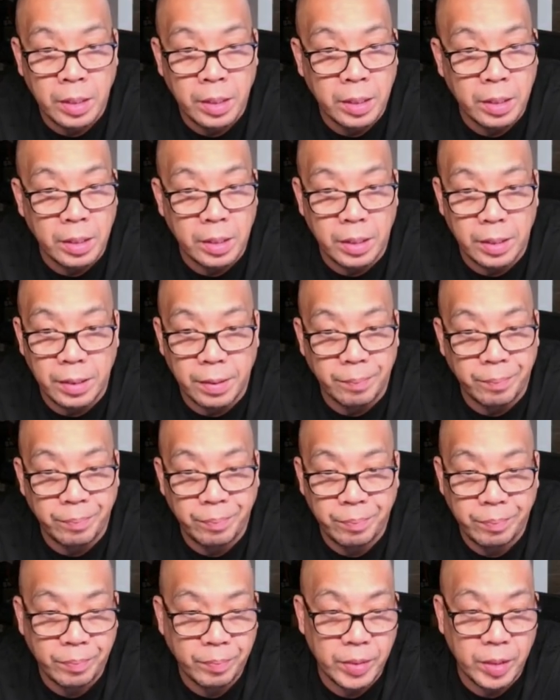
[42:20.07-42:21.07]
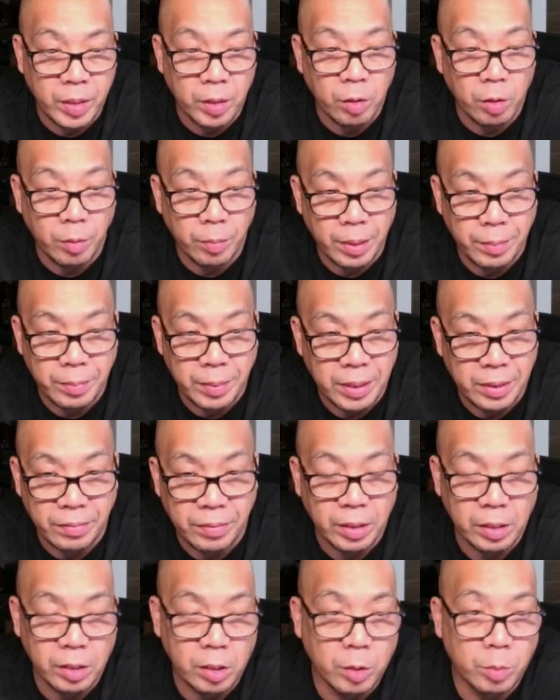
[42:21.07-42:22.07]
or maybe even
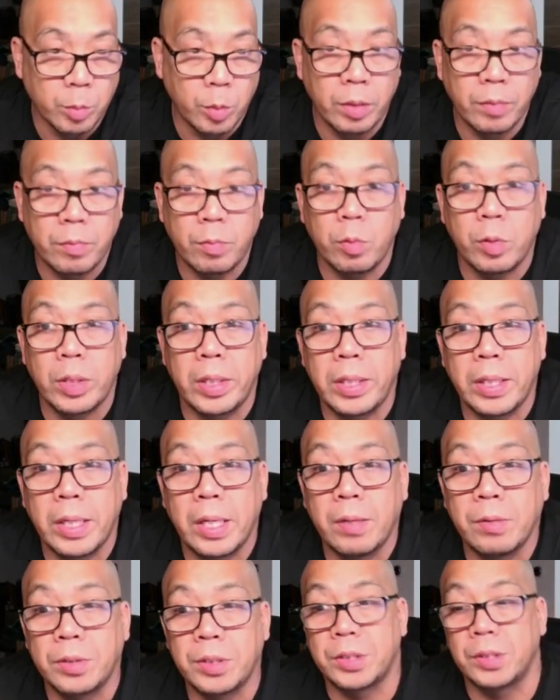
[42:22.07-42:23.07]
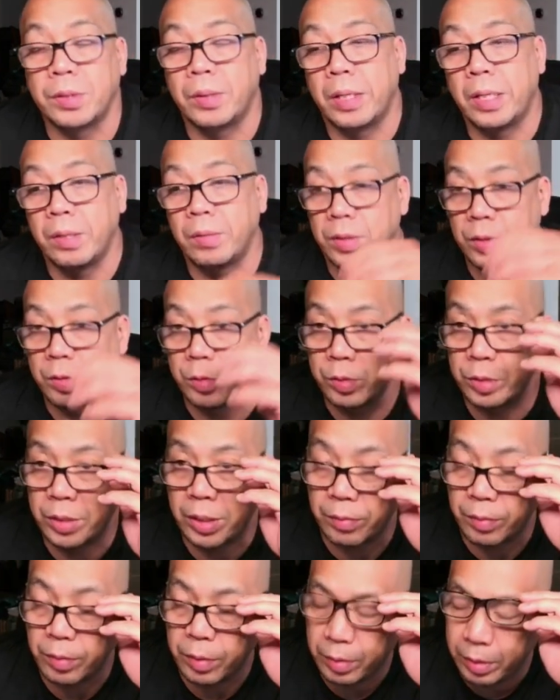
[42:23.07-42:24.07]
a little more than 48 hours. So anyone who's
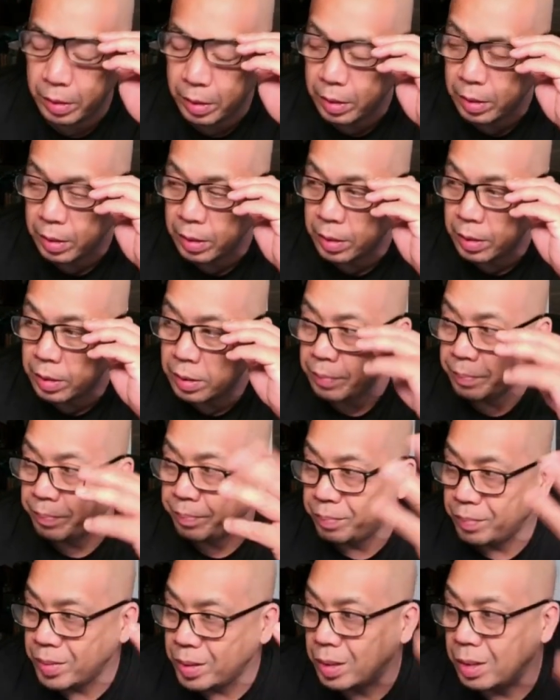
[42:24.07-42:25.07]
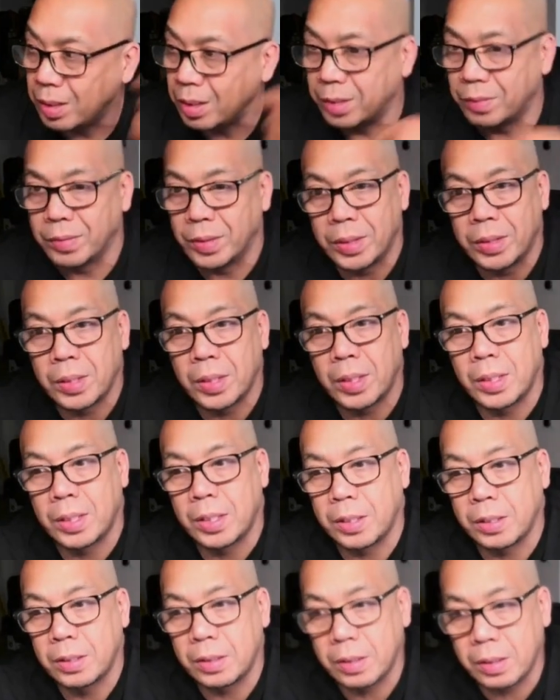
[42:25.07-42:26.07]
ever delivered
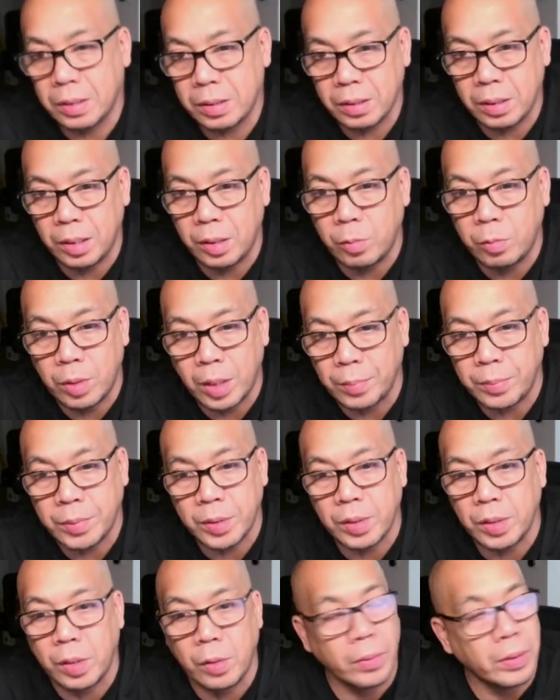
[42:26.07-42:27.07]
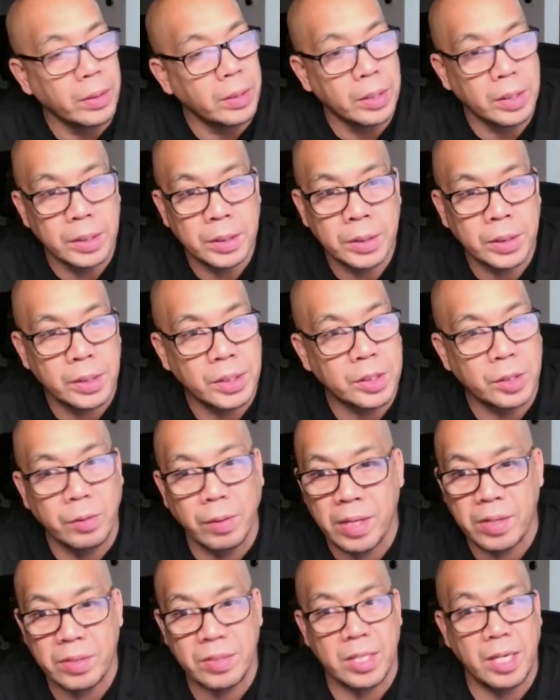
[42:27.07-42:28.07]
and whelped, you know what it is. It's
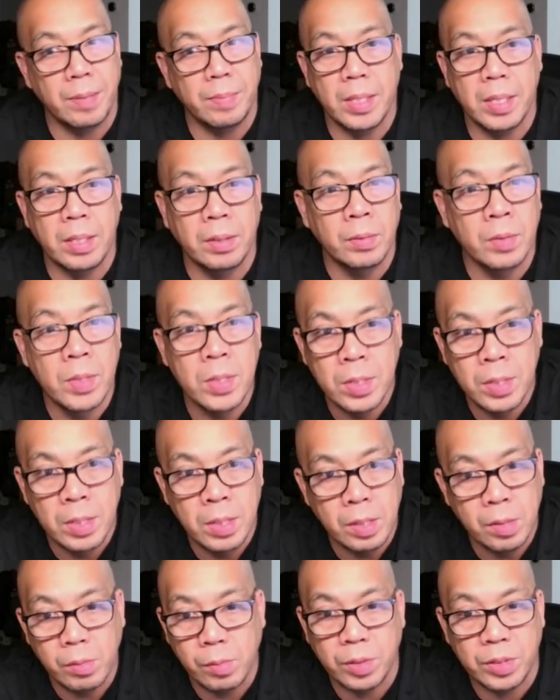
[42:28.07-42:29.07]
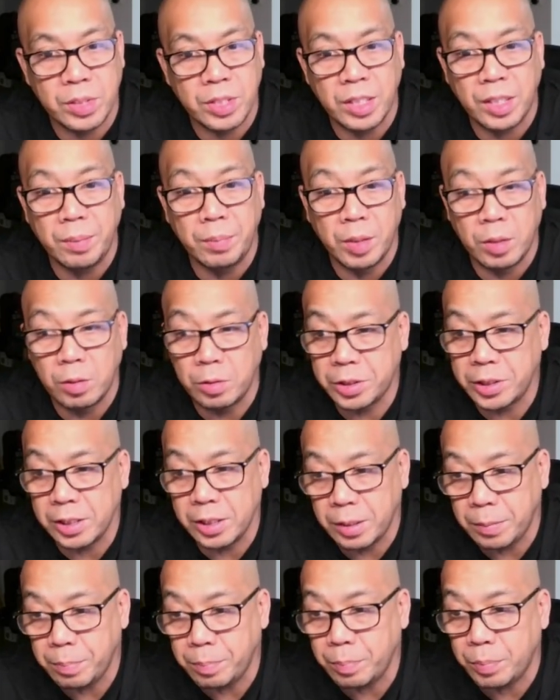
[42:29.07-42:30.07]
grind time now. We're a team, no
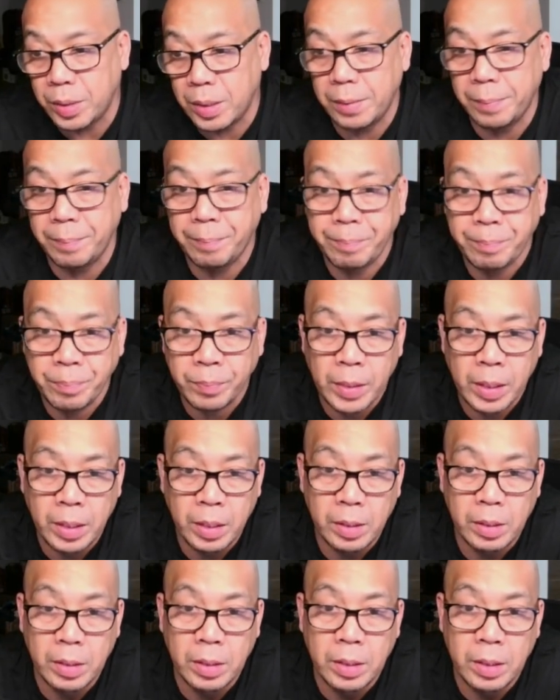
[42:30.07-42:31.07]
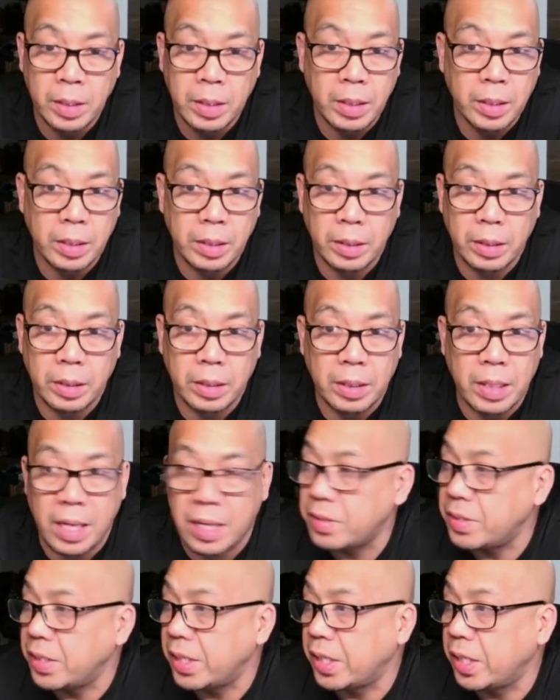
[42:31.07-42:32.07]
sleep. Got to
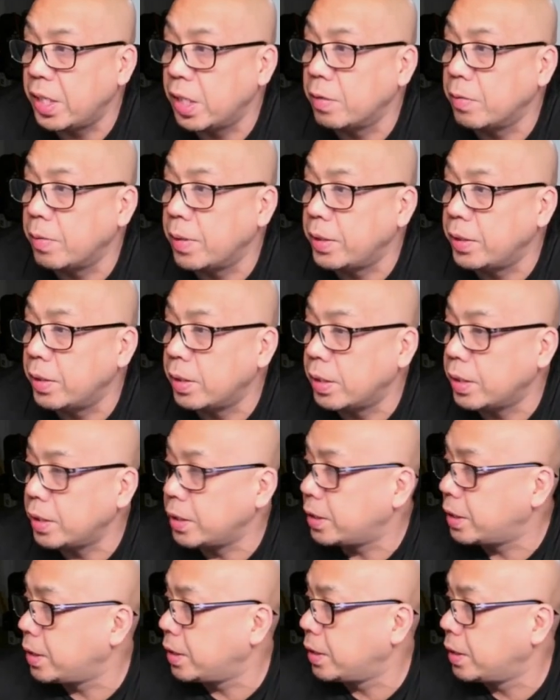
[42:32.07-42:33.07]
take care of our dogs,